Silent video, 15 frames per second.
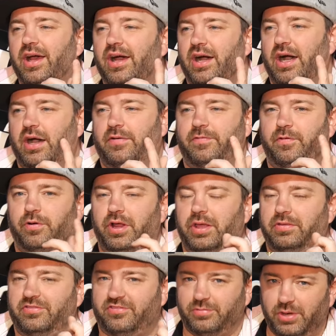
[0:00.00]
uh, for a
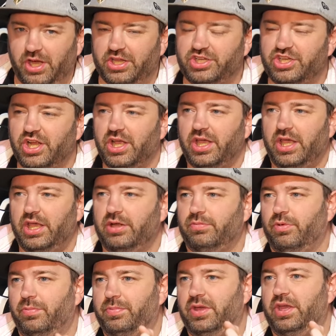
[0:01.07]
switch it
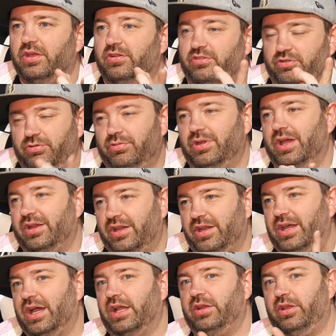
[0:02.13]
will be
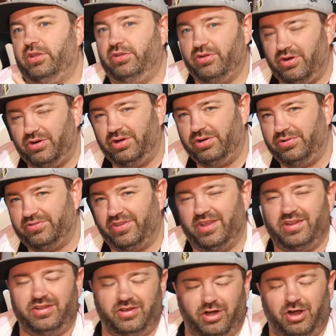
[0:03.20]
299 euros in
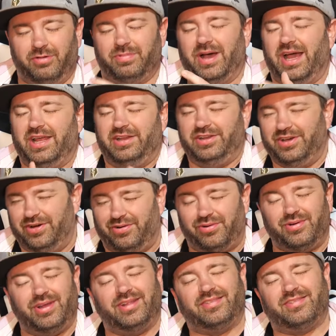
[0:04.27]
Europe. I know
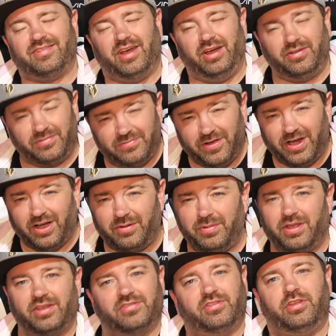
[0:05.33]
it's unfair
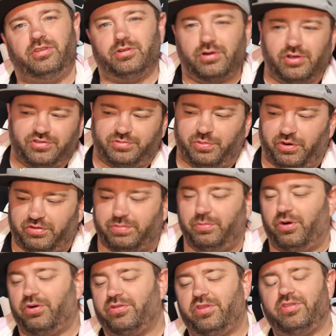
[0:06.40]
because the euro is worth
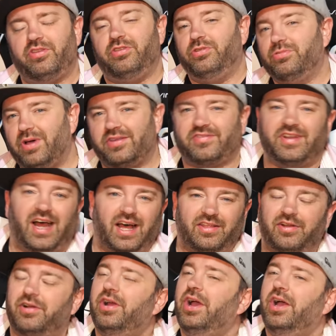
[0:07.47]
more than the US
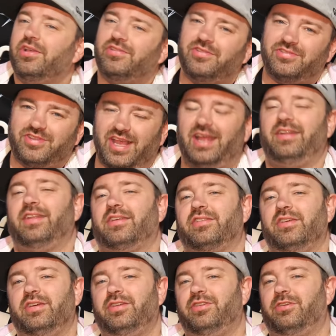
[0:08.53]
dollar, so
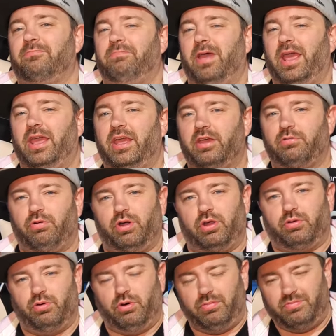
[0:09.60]
technically you're paying quote
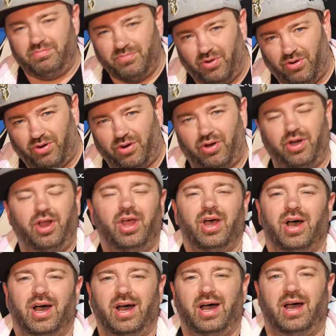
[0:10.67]
unquote more
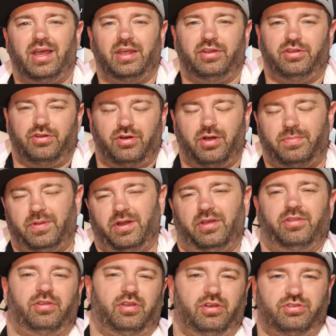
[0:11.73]
uh, in Europe and
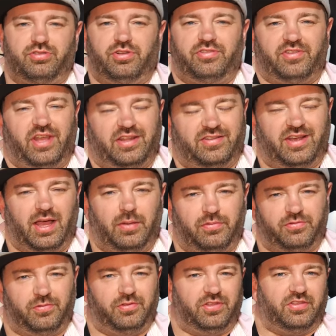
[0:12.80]
other countries at times
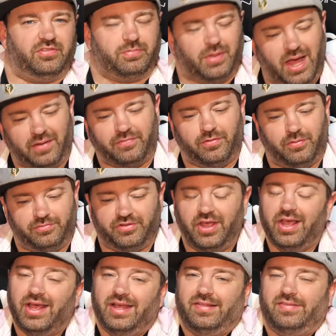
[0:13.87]
for these platforms.
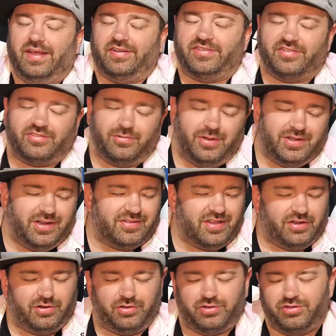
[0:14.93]
That's just the way
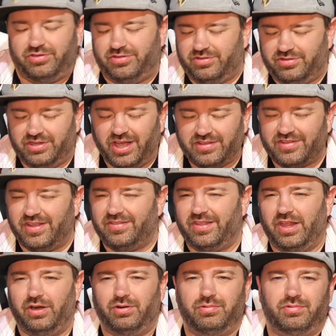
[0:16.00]
Nintendo does it. They
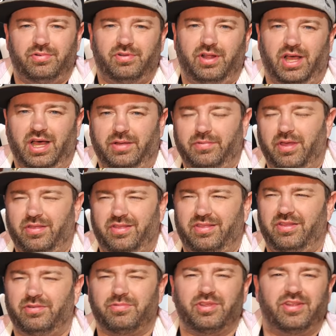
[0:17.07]
don't uh, they, they,
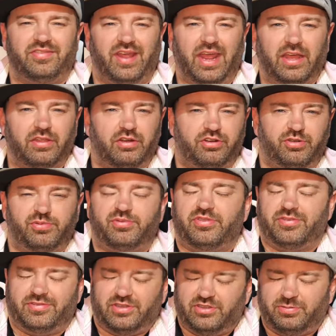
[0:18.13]
don't really tailor to
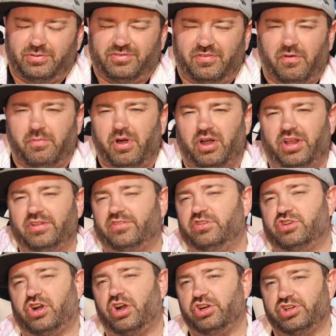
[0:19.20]
specific markets and
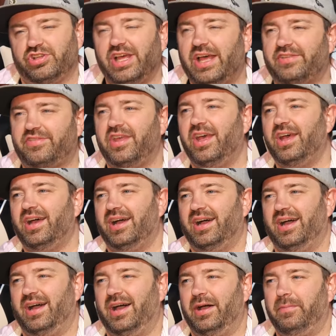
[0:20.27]
charge less.
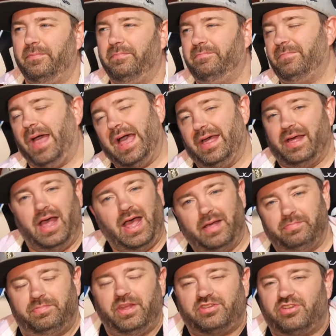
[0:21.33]
Um,
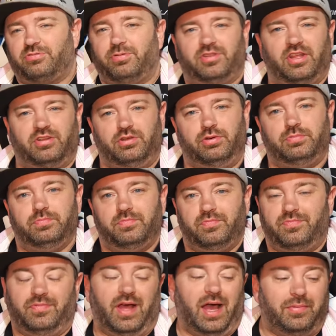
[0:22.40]
that's just what they do.
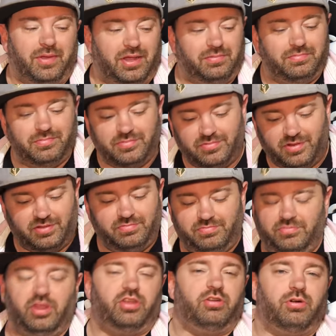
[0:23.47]
I mean,
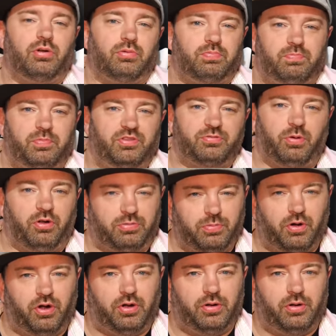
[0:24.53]
the euro is worth more.